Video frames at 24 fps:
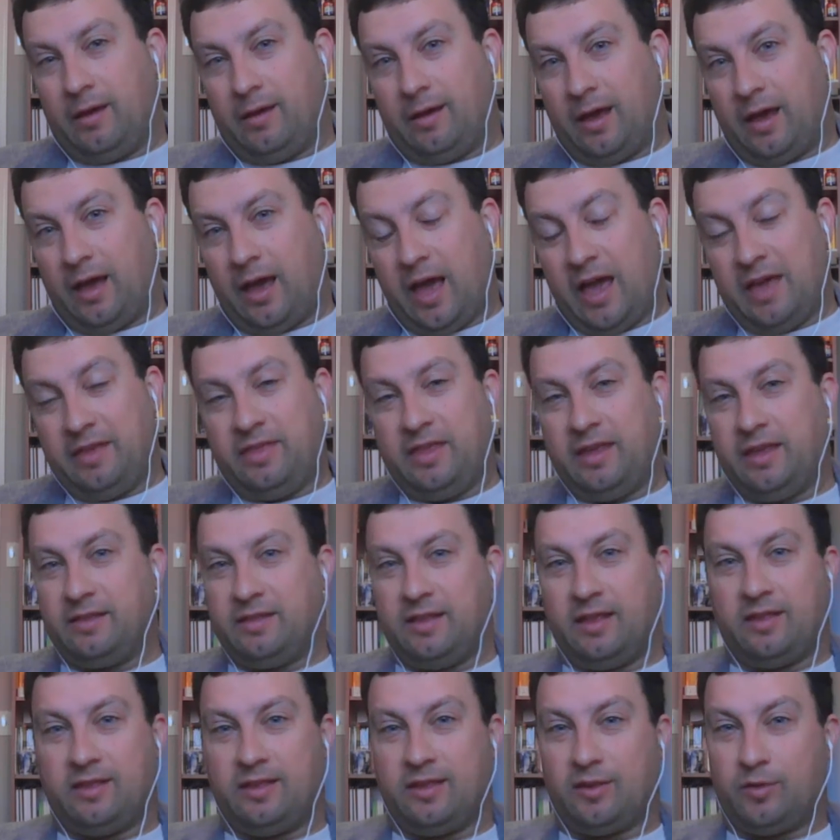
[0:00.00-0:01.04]
I think
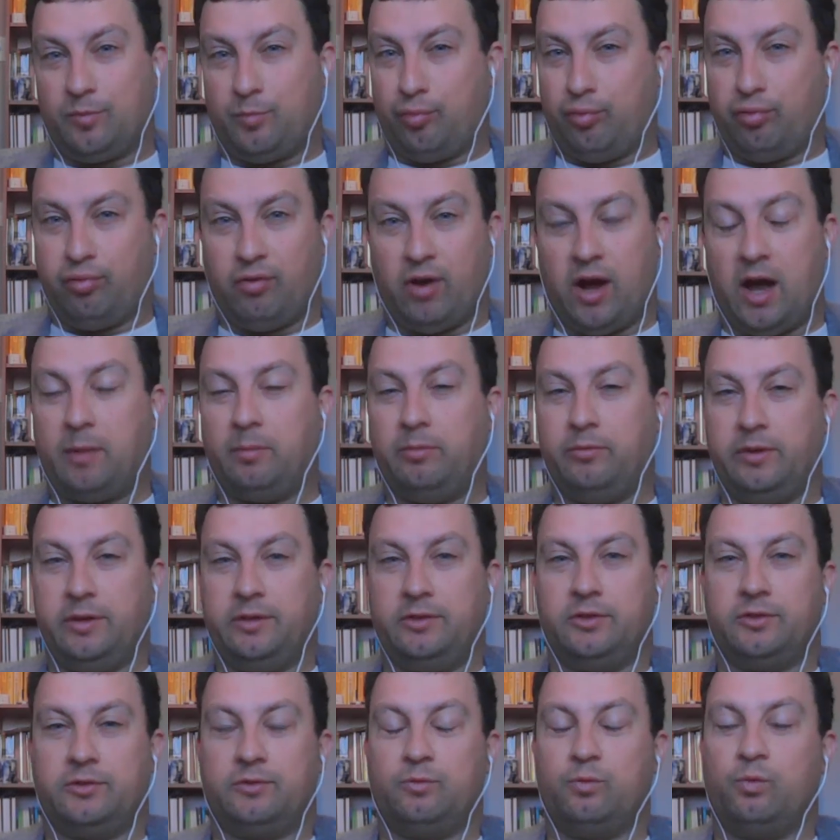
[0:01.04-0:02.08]
this is probably
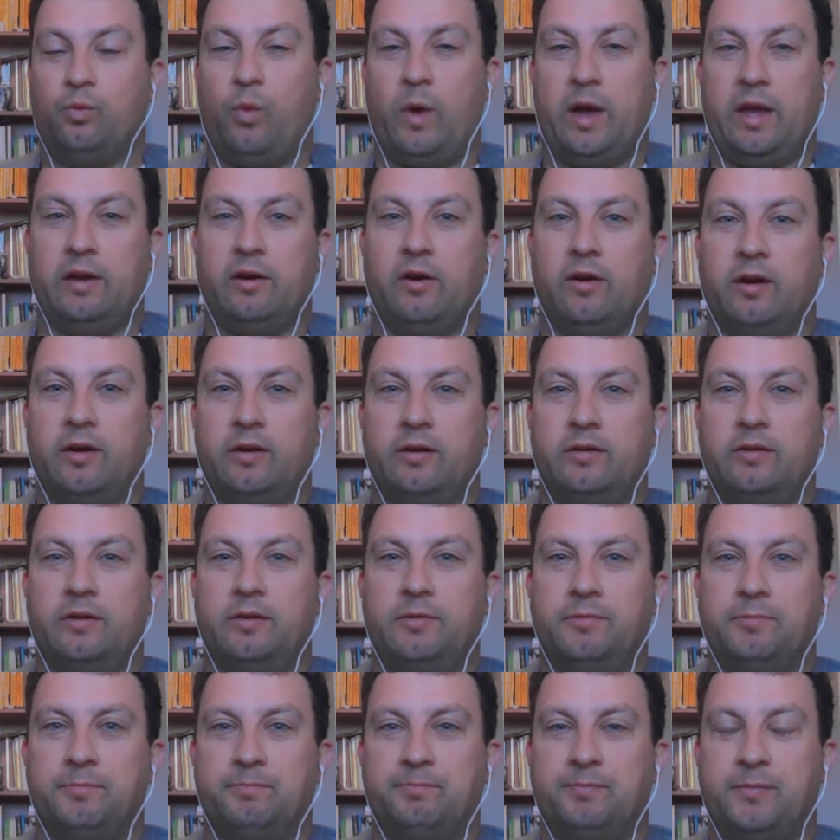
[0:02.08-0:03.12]
just way harder
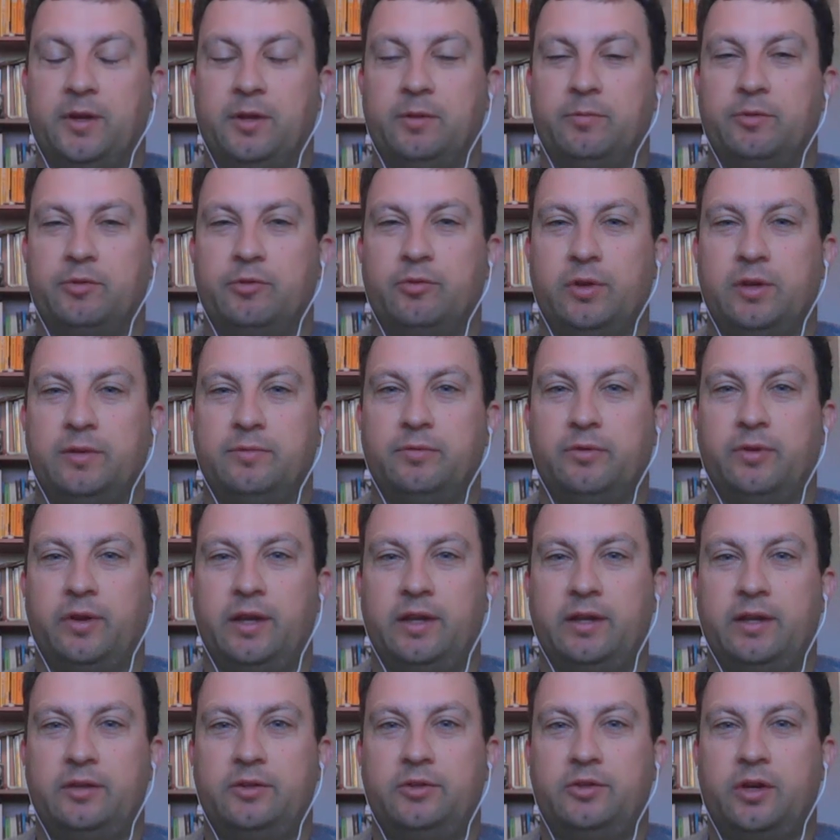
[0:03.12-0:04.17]
than retrieval
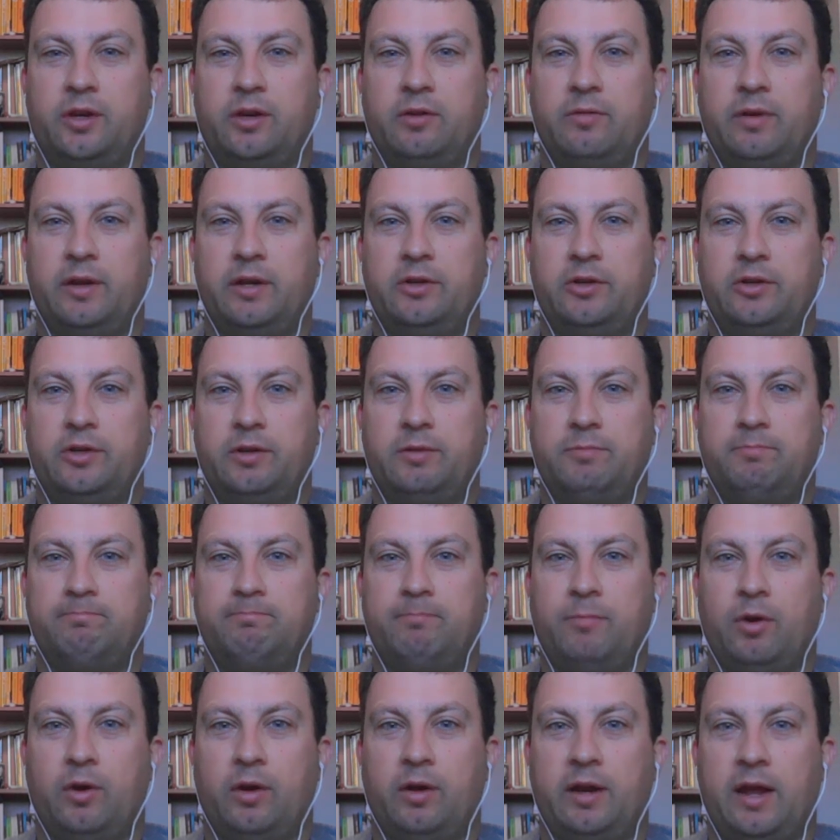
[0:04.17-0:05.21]
aided generation
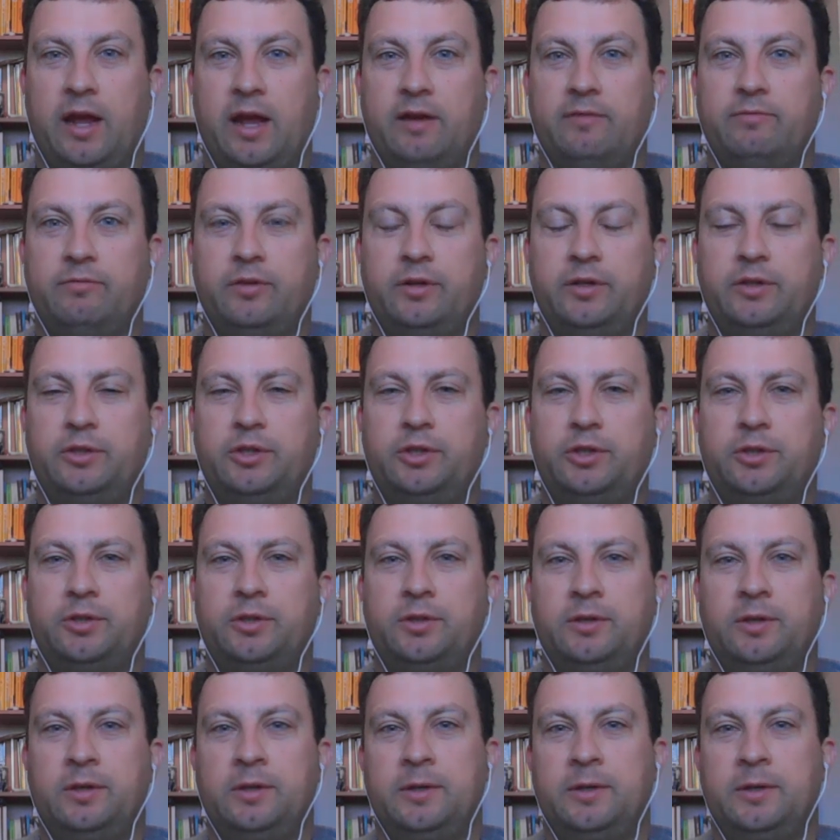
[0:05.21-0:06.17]
on average.